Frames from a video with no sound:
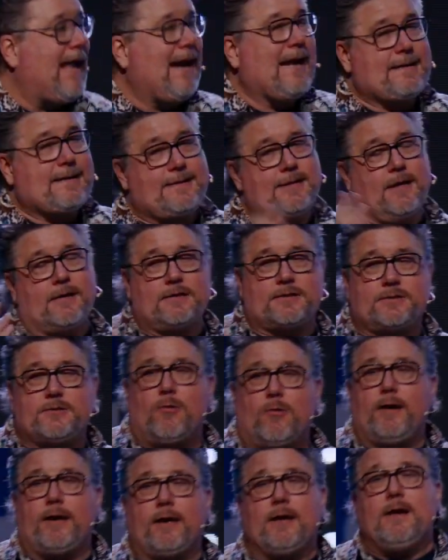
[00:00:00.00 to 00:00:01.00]
I like to tell this
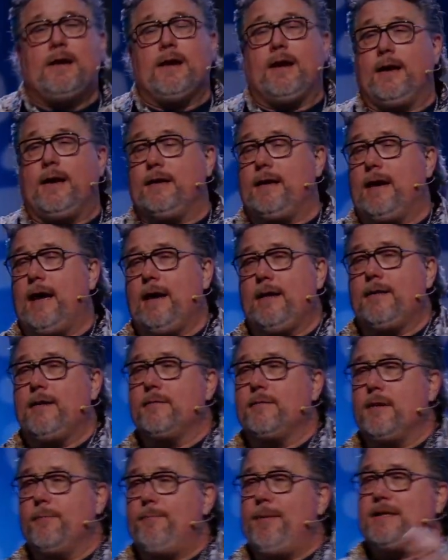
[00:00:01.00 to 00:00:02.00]
story.
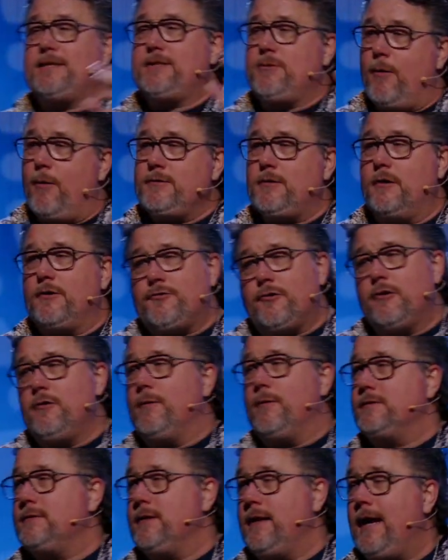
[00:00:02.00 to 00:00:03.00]
The best stories are the true ones,